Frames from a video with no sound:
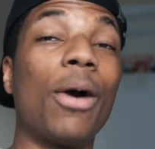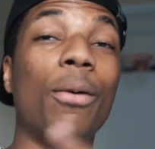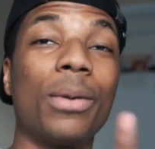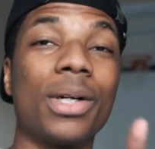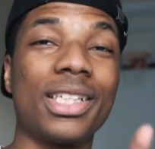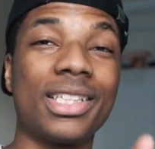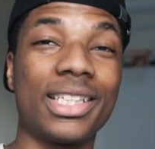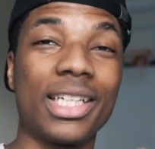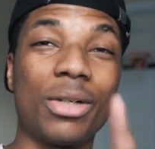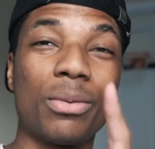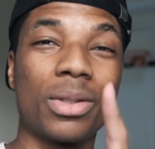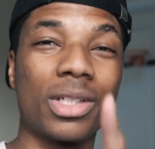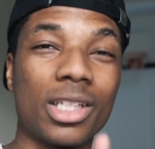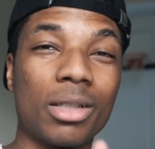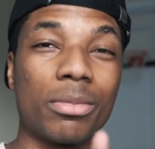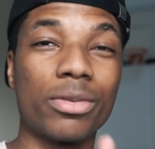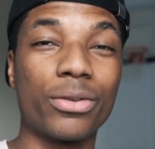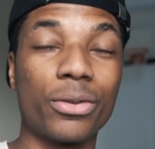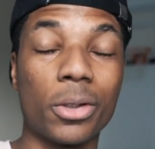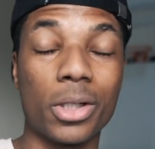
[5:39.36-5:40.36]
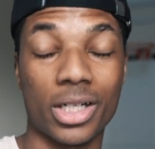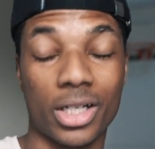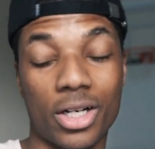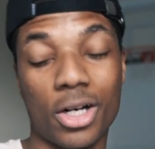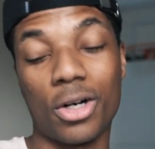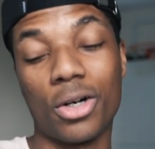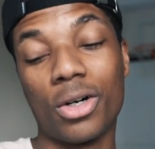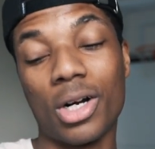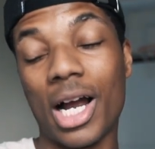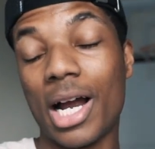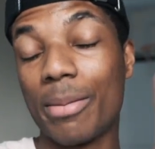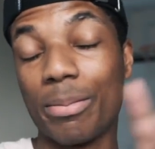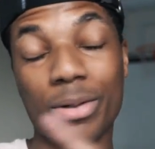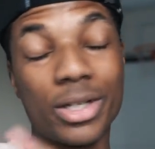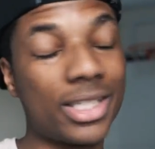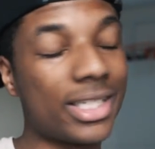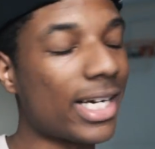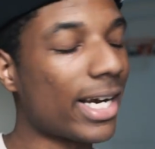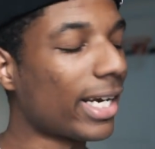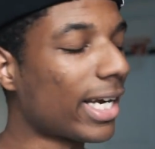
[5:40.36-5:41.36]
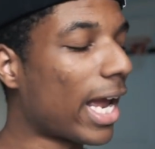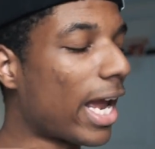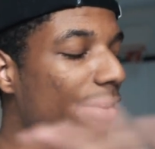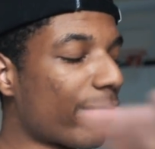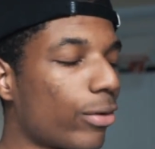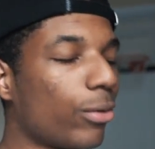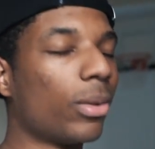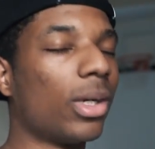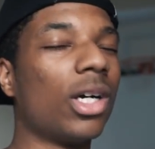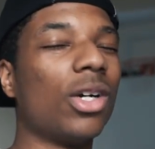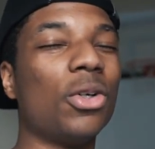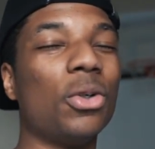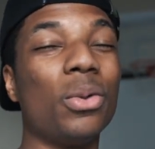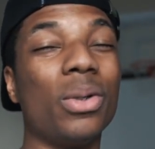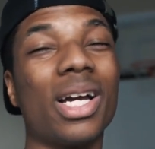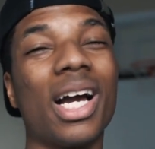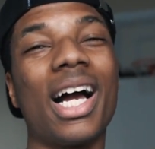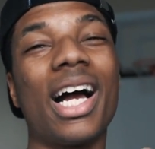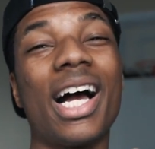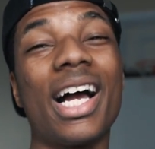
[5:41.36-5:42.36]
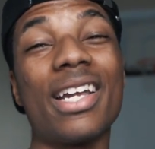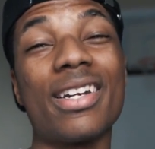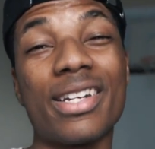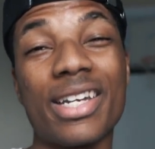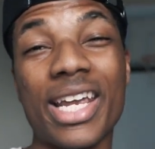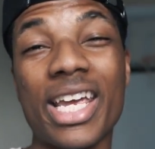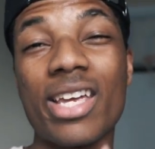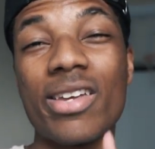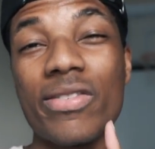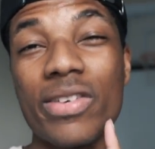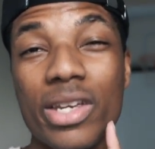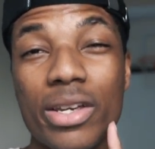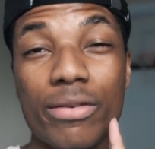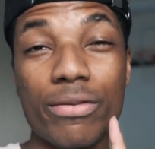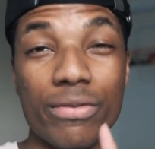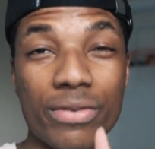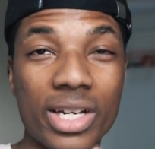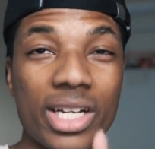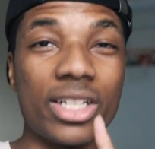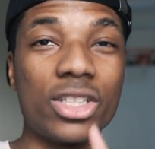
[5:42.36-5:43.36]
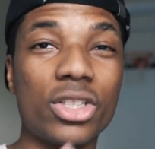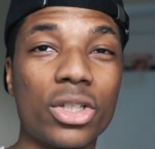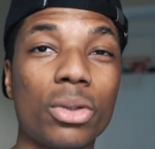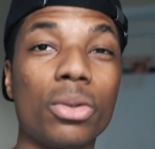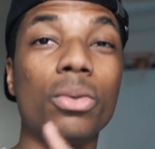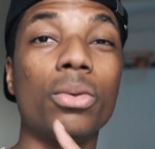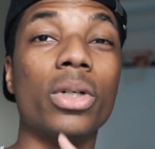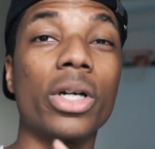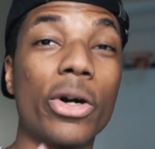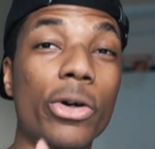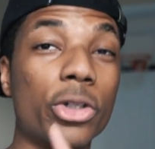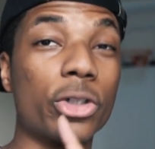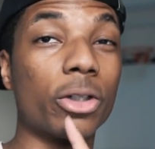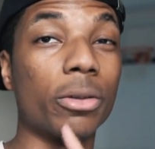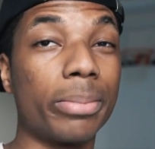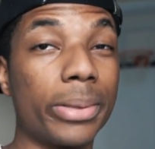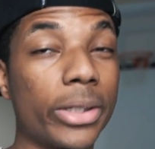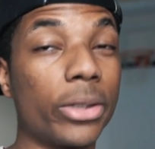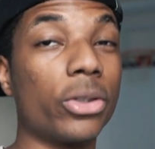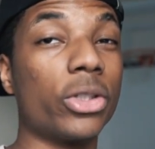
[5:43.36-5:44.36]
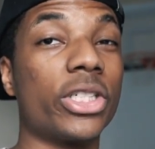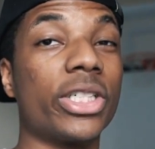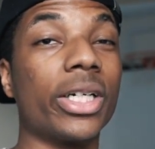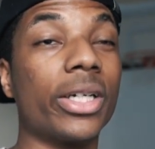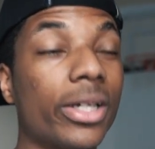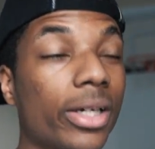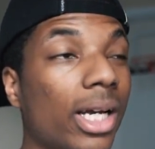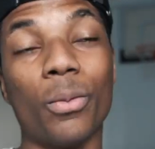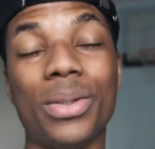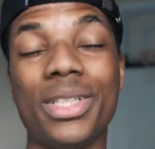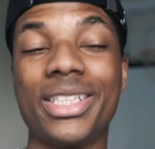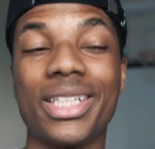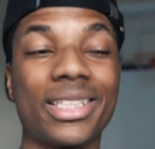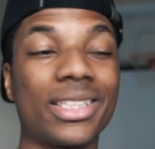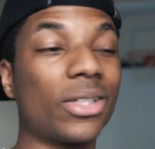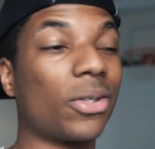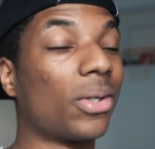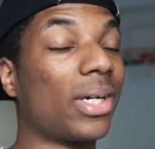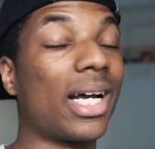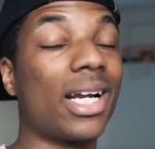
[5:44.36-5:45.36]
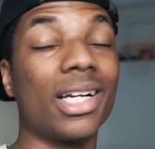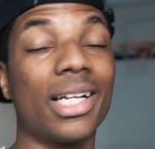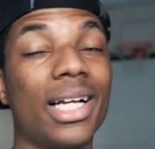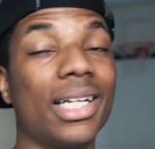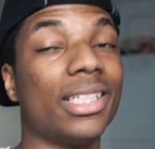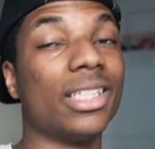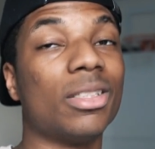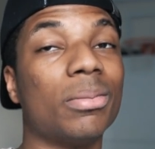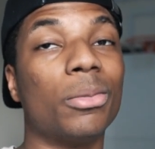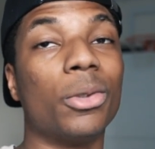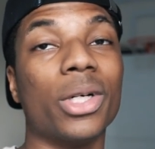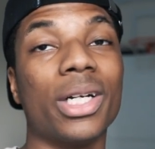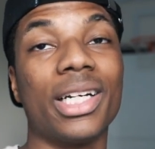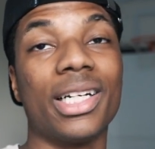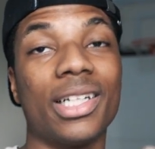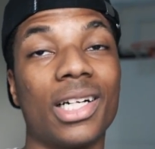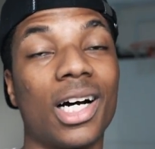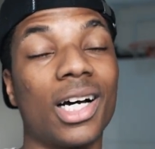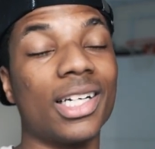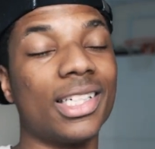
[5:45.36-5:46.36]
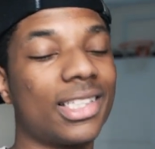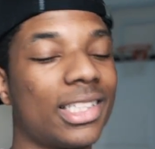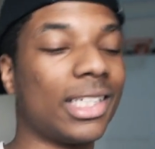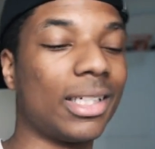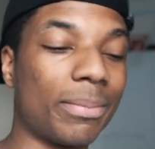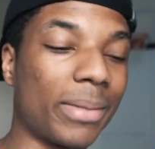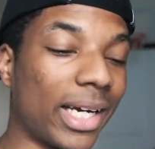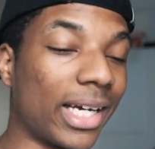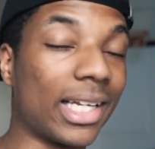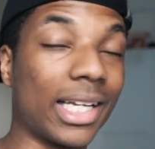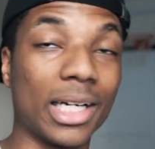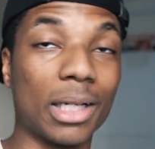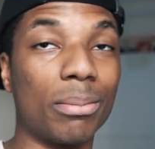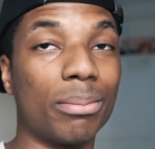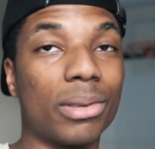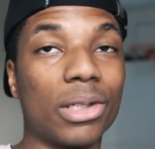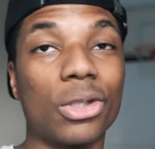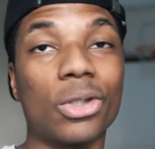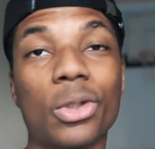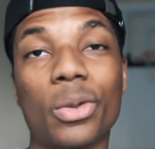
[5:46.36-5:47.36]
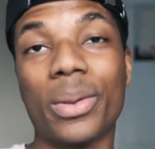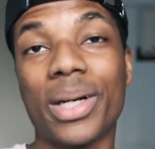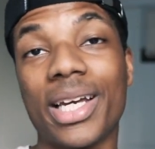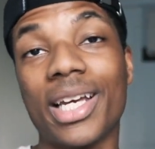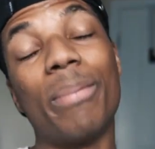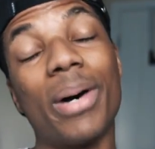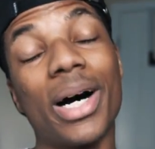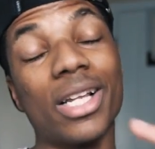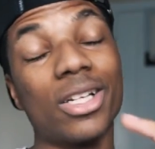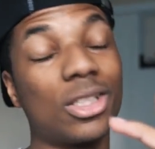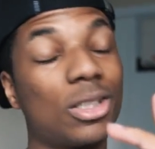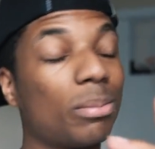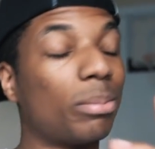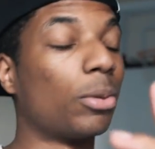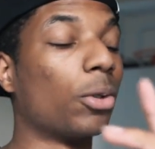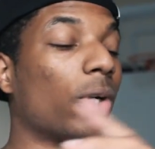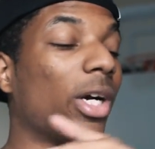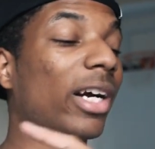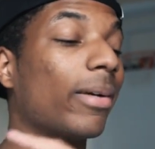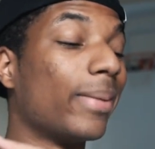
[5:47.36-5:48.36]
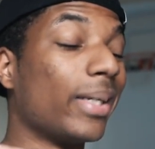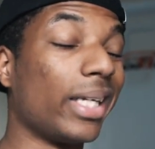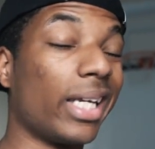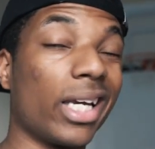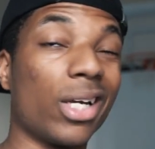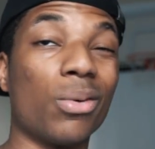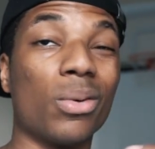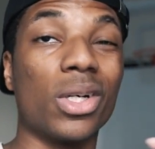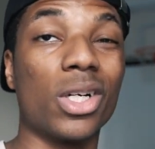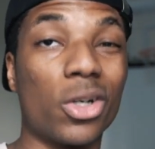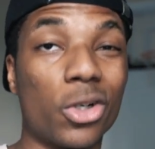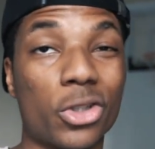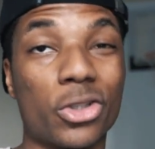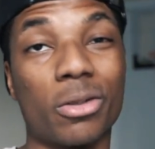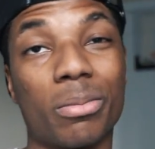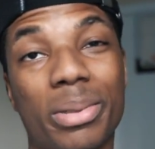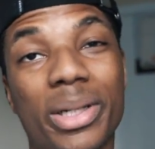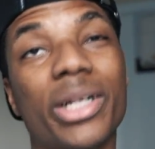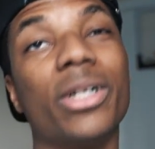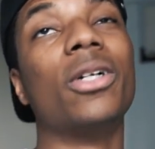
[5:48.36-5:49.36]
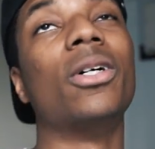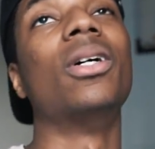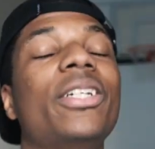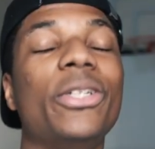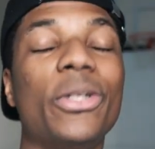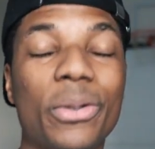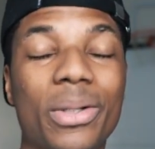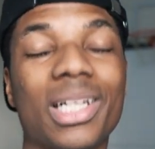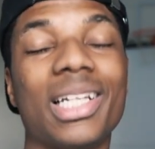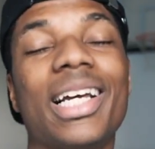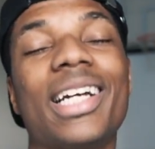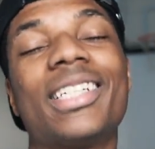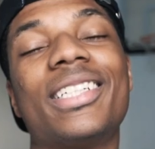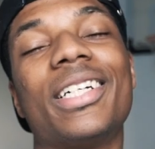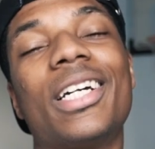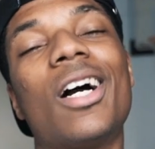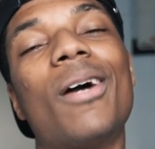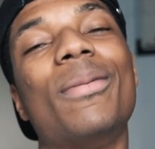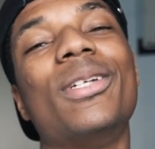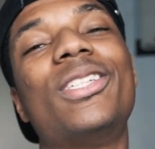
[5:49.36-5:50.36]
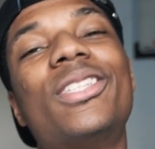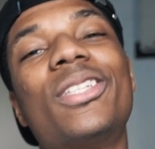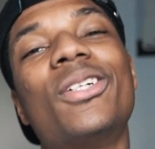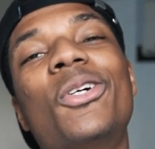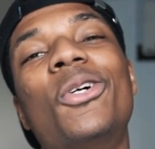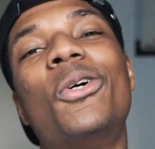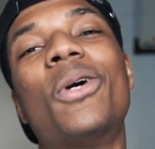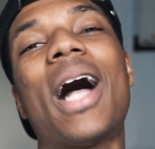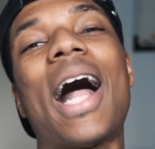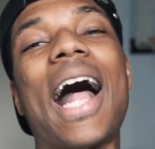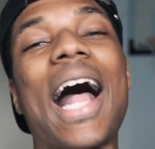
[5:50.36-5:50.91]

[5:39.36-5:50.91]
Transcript: I want to say one thing before I go. I appreciate everyone who got a Navy V2 kosher apparel shirt. We just sold out of that this morning. Honestly, man, like I'm blown away by the support I've been getting with kosher apparel. New collection coming soon.